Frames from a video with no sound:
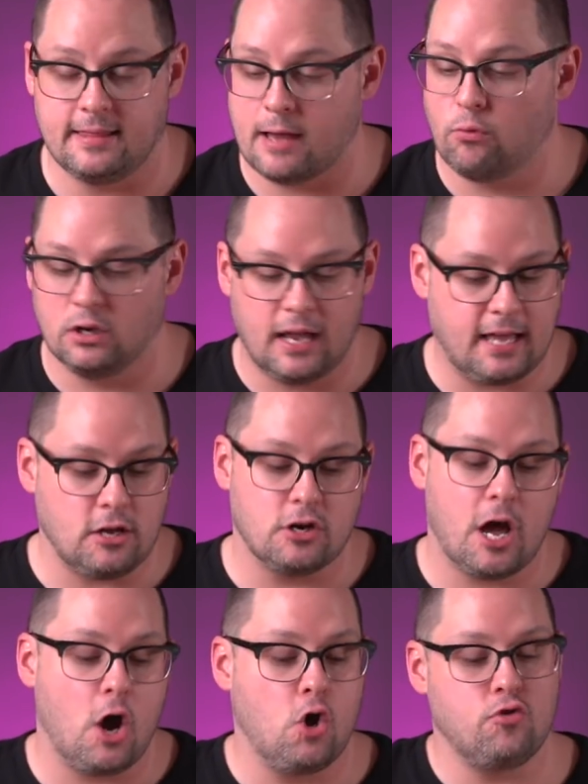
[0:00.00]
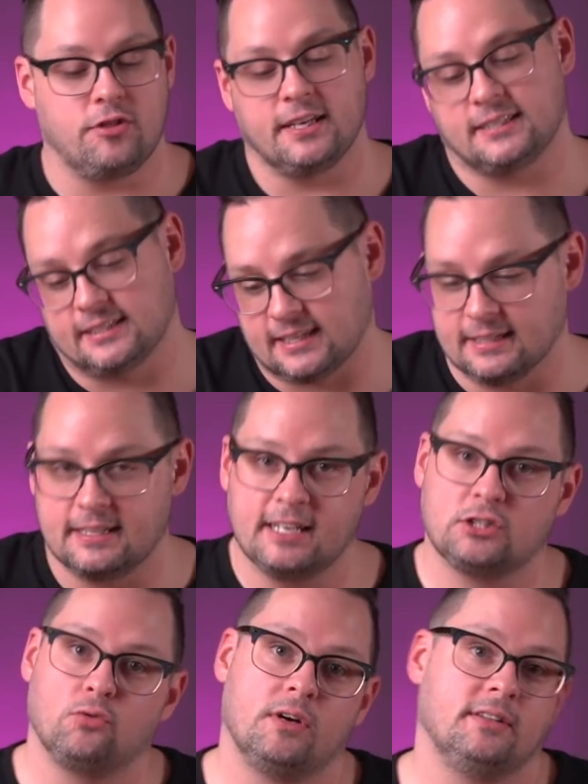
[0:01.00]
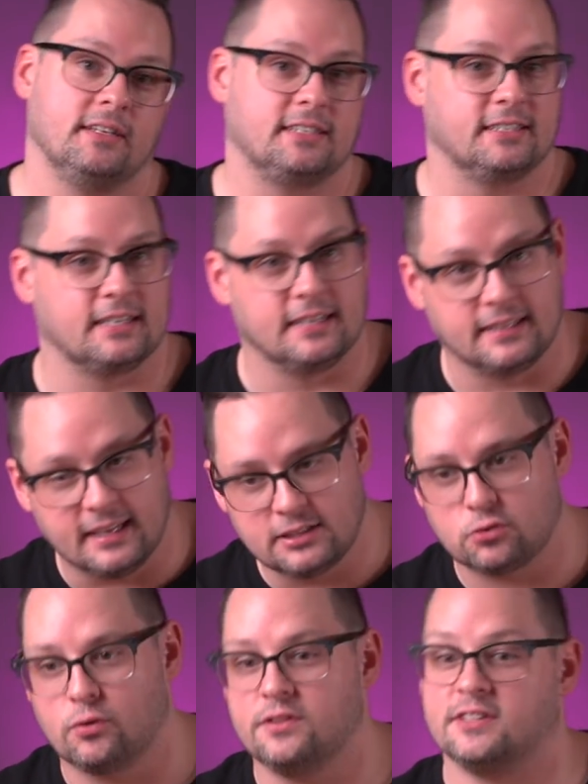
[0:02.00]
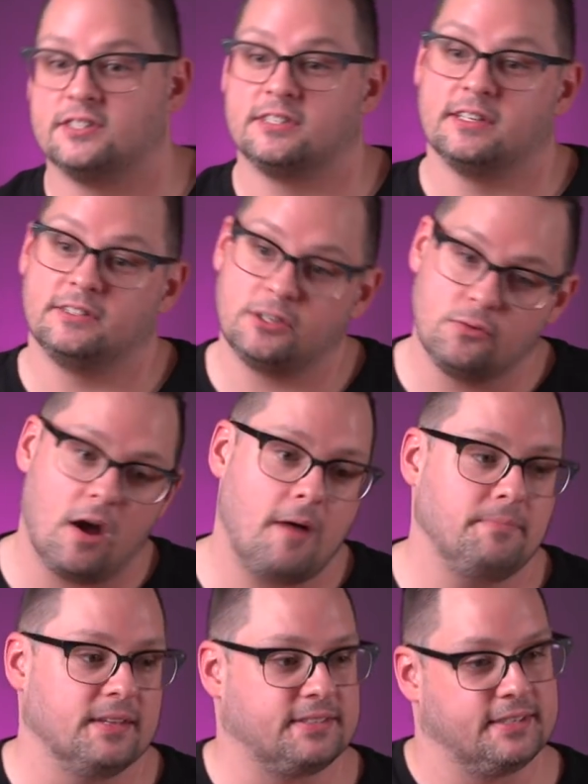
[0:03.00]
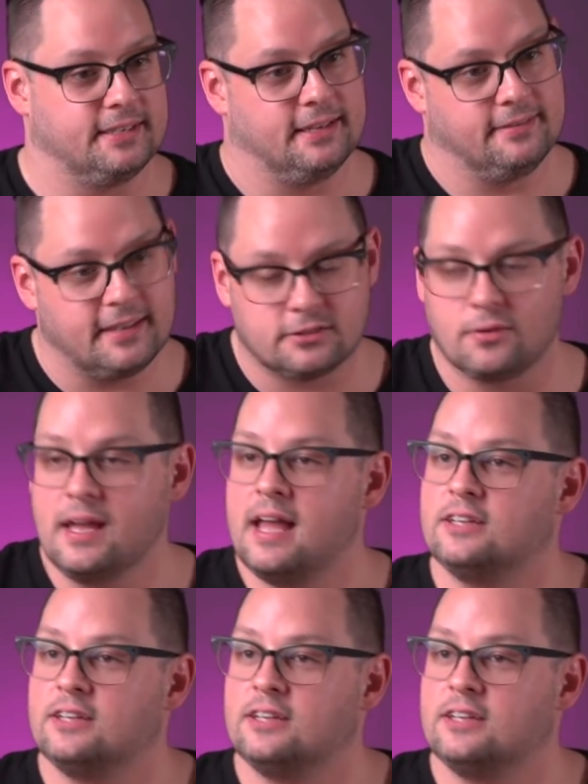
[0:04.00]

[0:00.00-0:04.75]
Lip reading: They will let you know this is in this one, this isn't in this one, this is in two of them, this isn't in this.